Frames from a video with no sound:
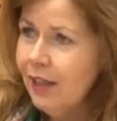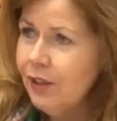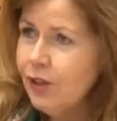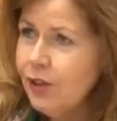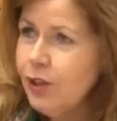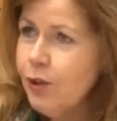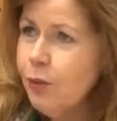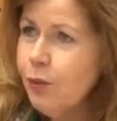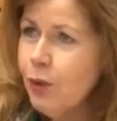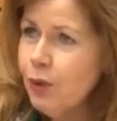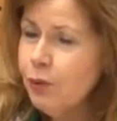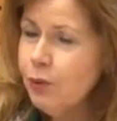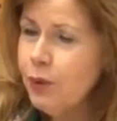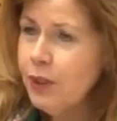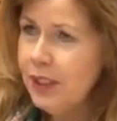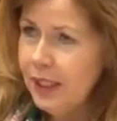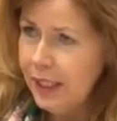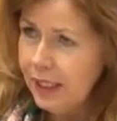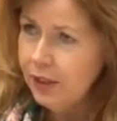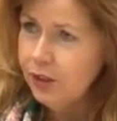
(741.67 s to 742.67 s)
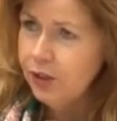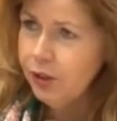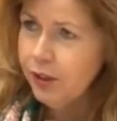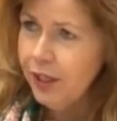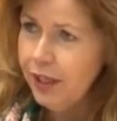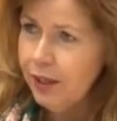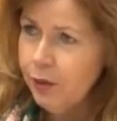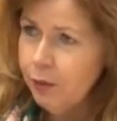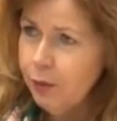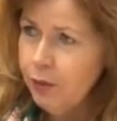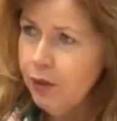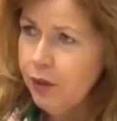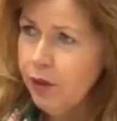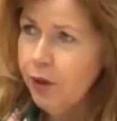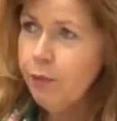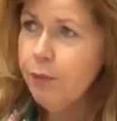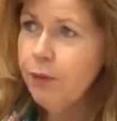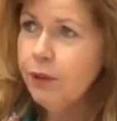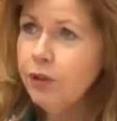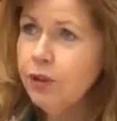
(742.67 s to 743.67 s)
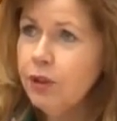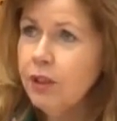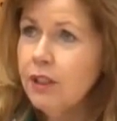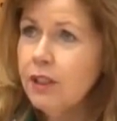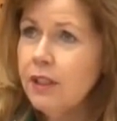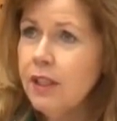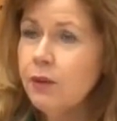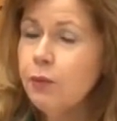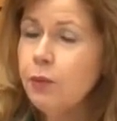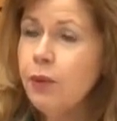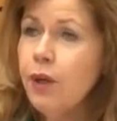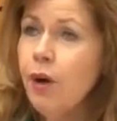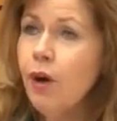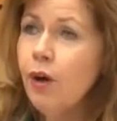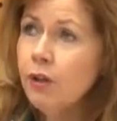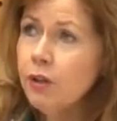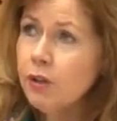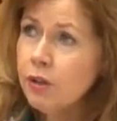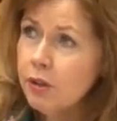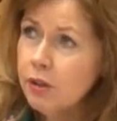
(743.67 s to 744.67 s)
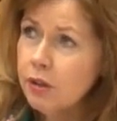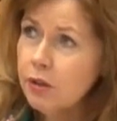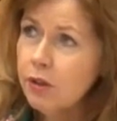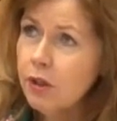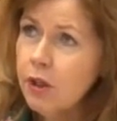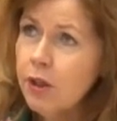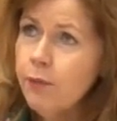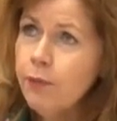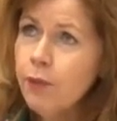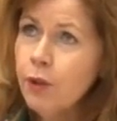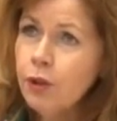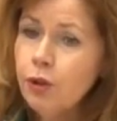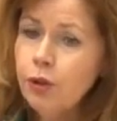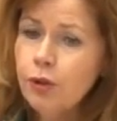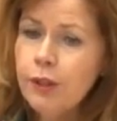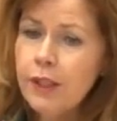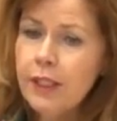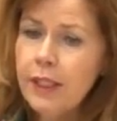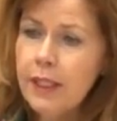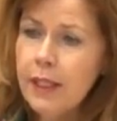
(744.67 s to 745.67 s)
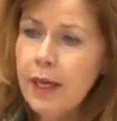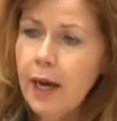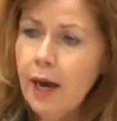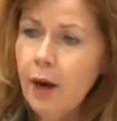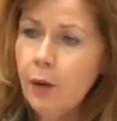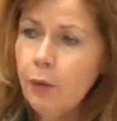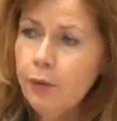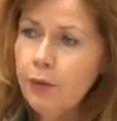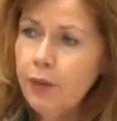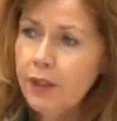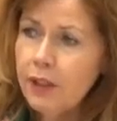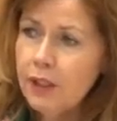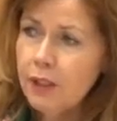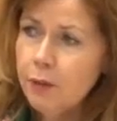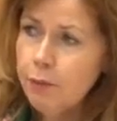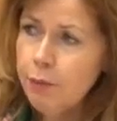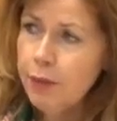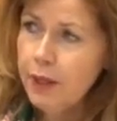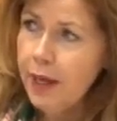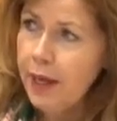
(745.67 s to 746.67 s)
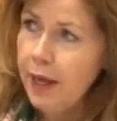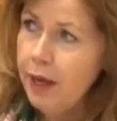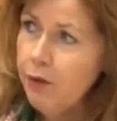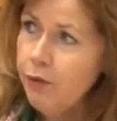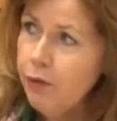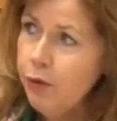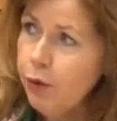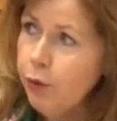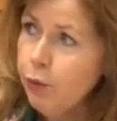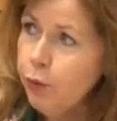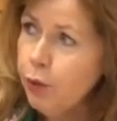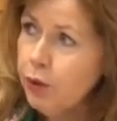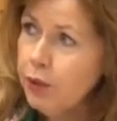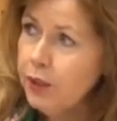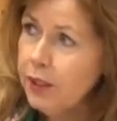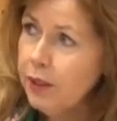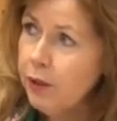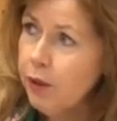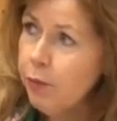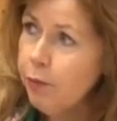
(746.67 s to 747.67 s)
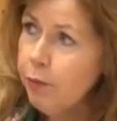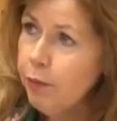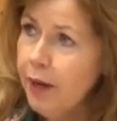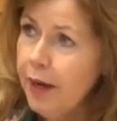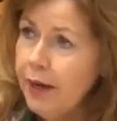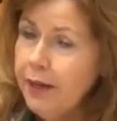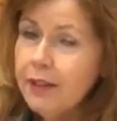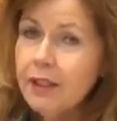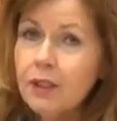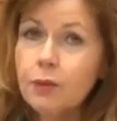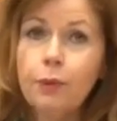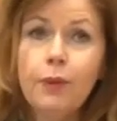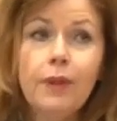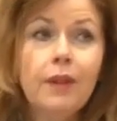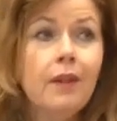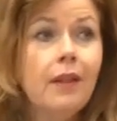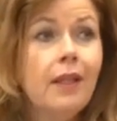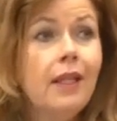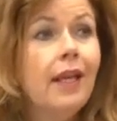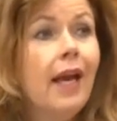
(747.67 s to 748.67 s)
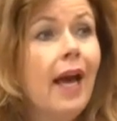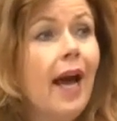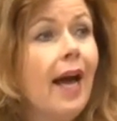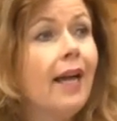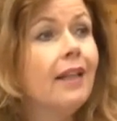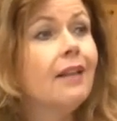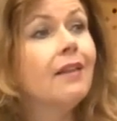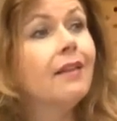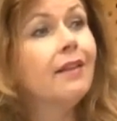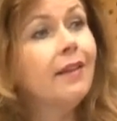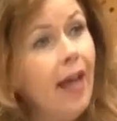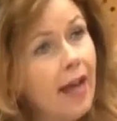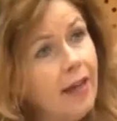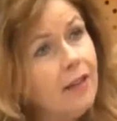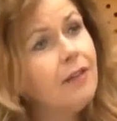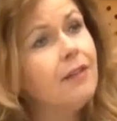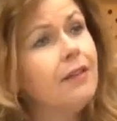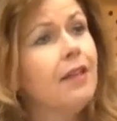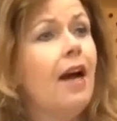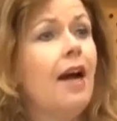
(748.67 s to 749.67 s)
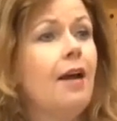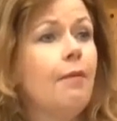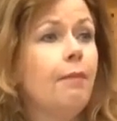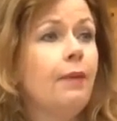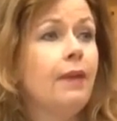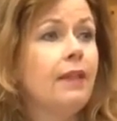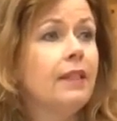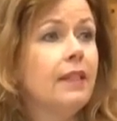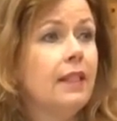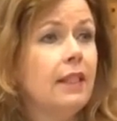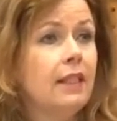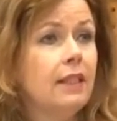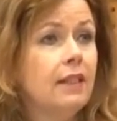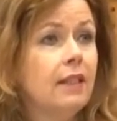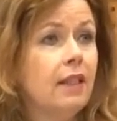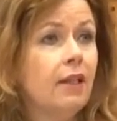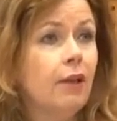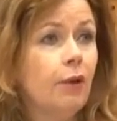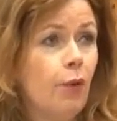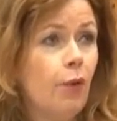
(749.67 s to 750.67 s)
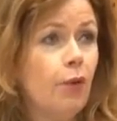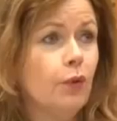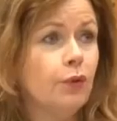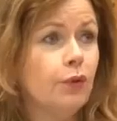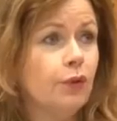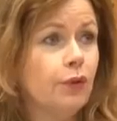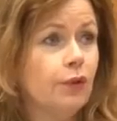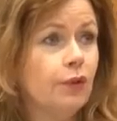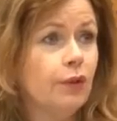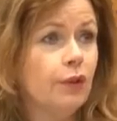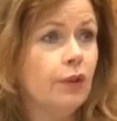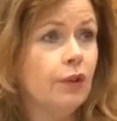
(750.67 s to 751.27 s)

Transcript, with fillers: So what we did together with the commission is that we asked to see how this mm-hmm. behavior was in compliance with the at that time existing laws.